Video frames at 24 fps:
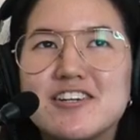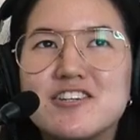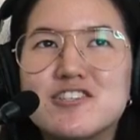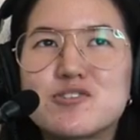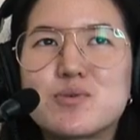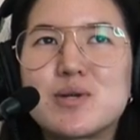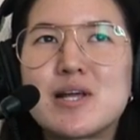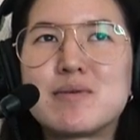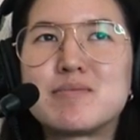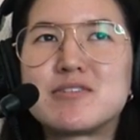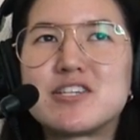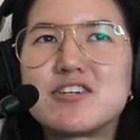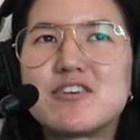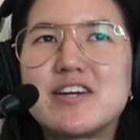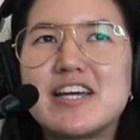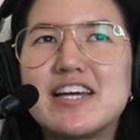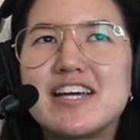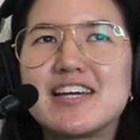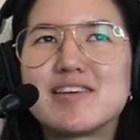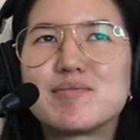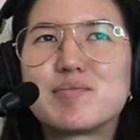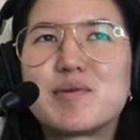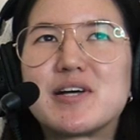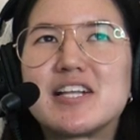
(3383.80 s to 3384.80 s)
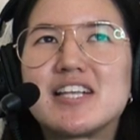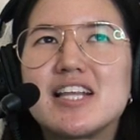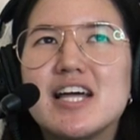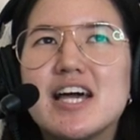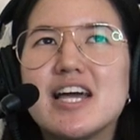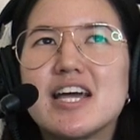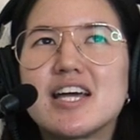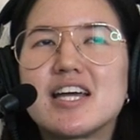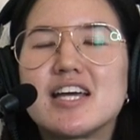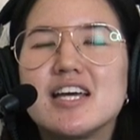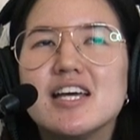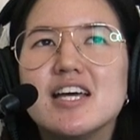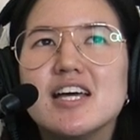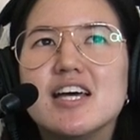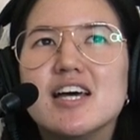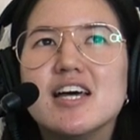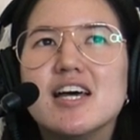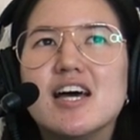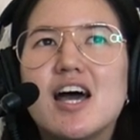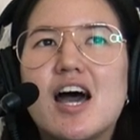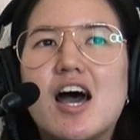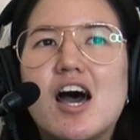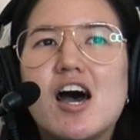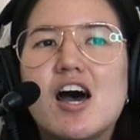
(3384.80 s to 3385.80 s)
knows what I'm doing, but like,
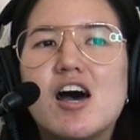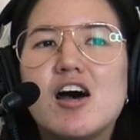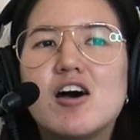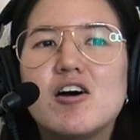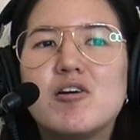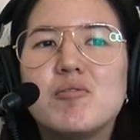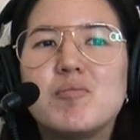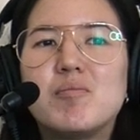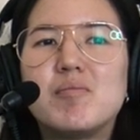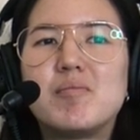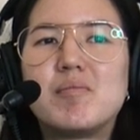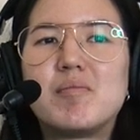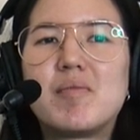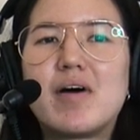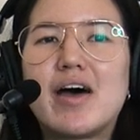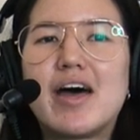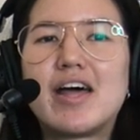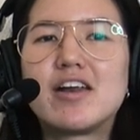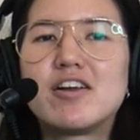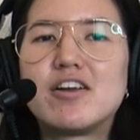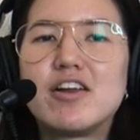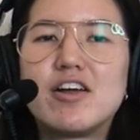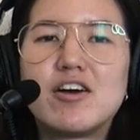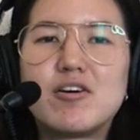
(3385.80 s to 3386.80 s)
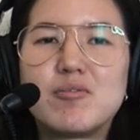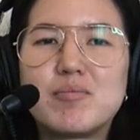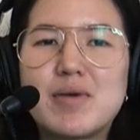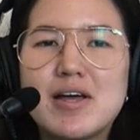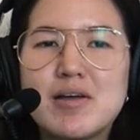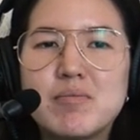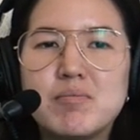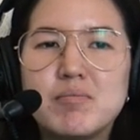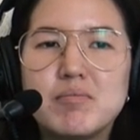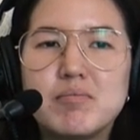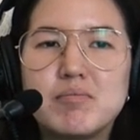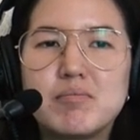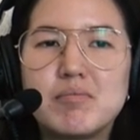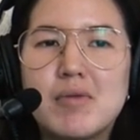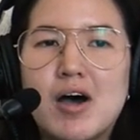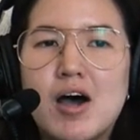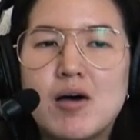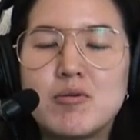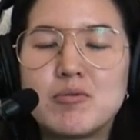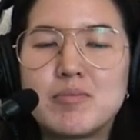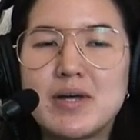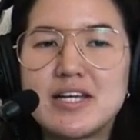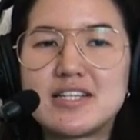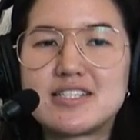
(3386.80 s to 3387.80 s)
um, I don't know. My
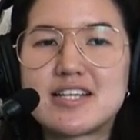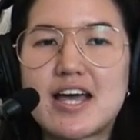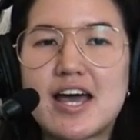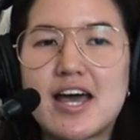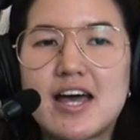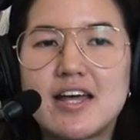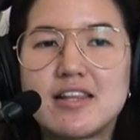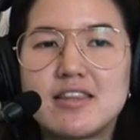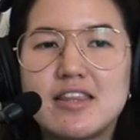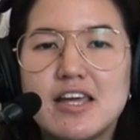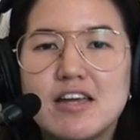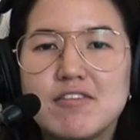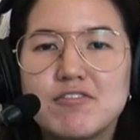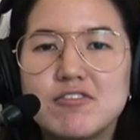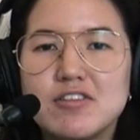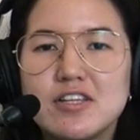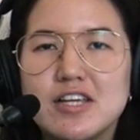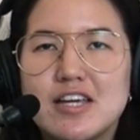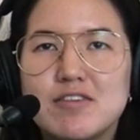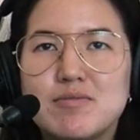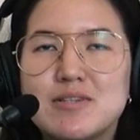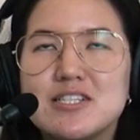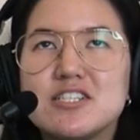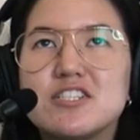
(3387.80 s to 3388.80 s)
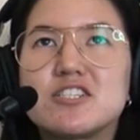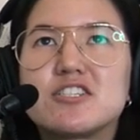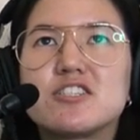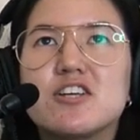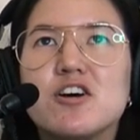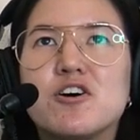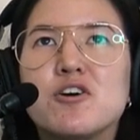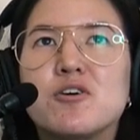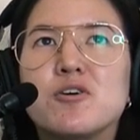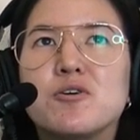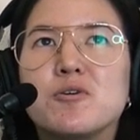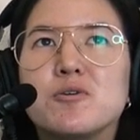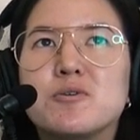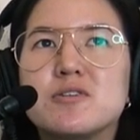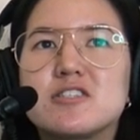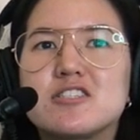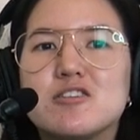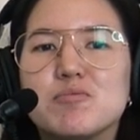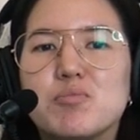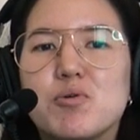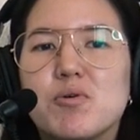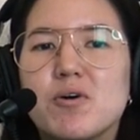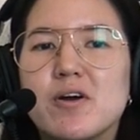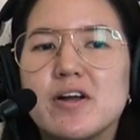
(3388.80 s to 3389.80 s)
mom and my dad, thankfully, have been so
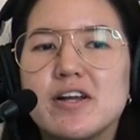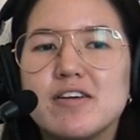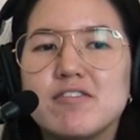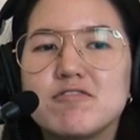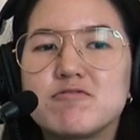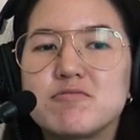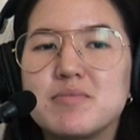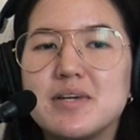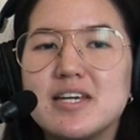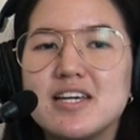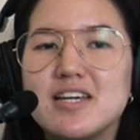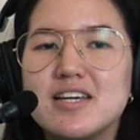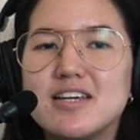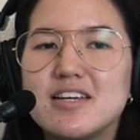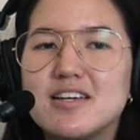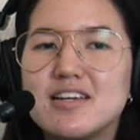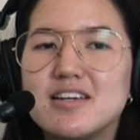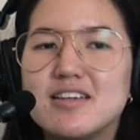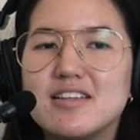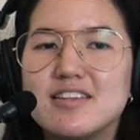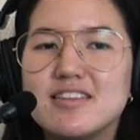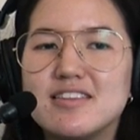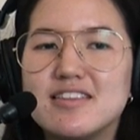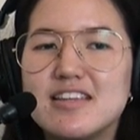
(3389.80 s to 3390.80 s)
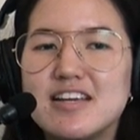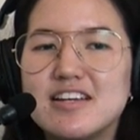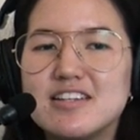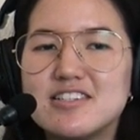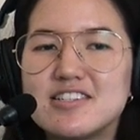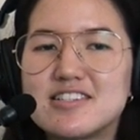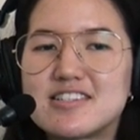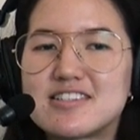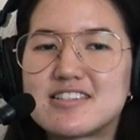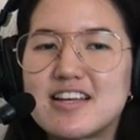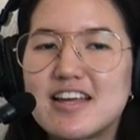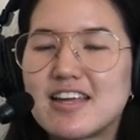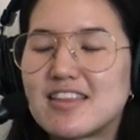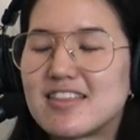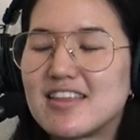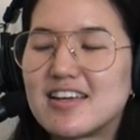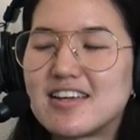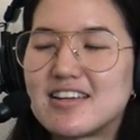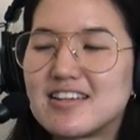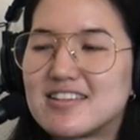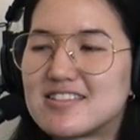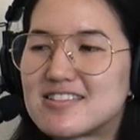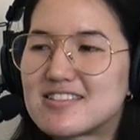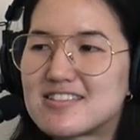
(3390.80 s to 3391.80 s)
supportive of me. They just like
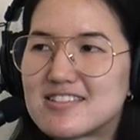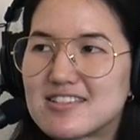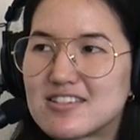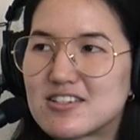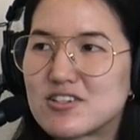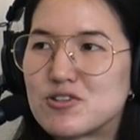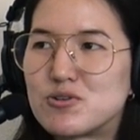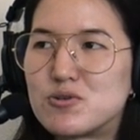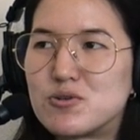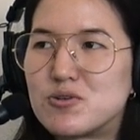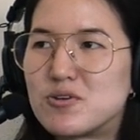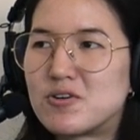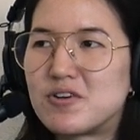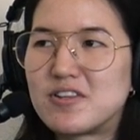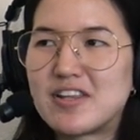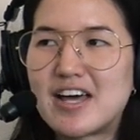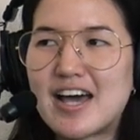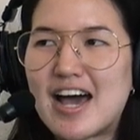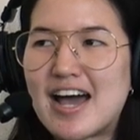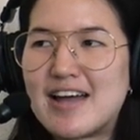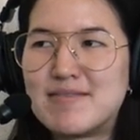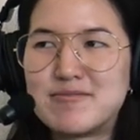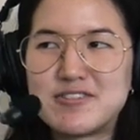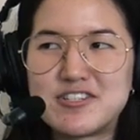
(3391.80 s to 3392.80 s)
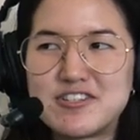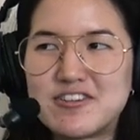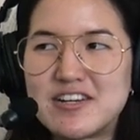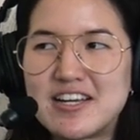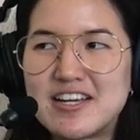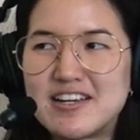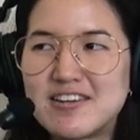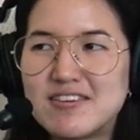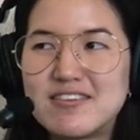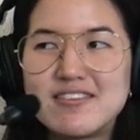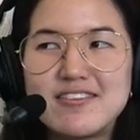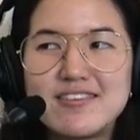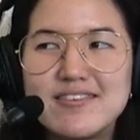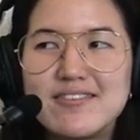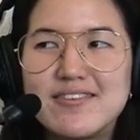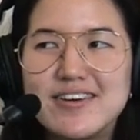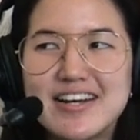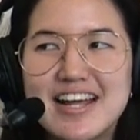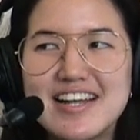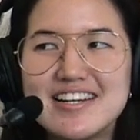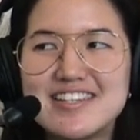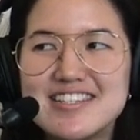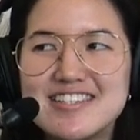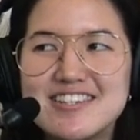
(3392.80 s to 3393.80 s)
think it's cool that I'm doing
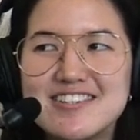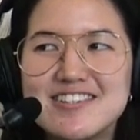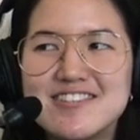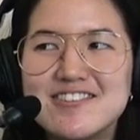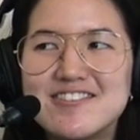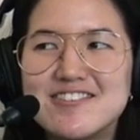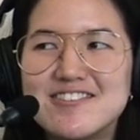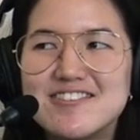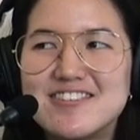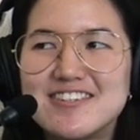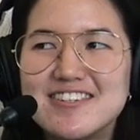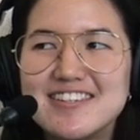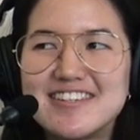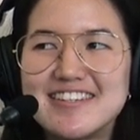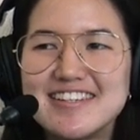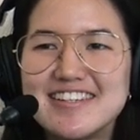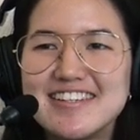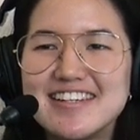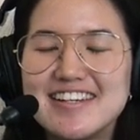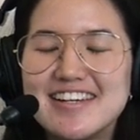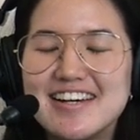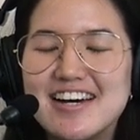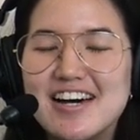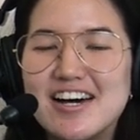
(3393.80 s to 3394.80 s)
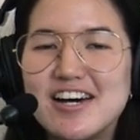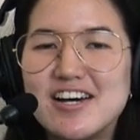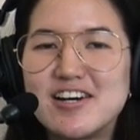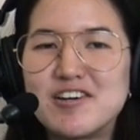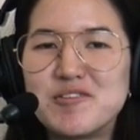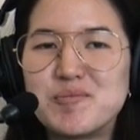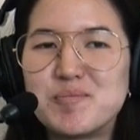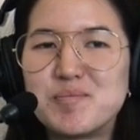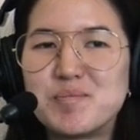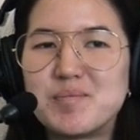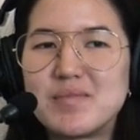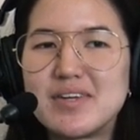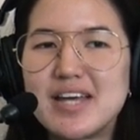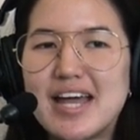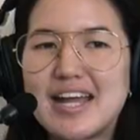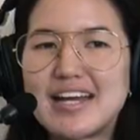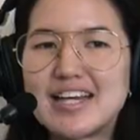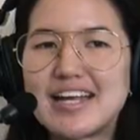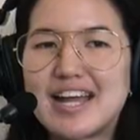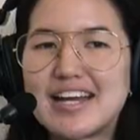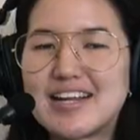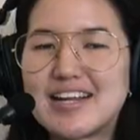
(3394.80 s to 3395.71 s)
what I do um, and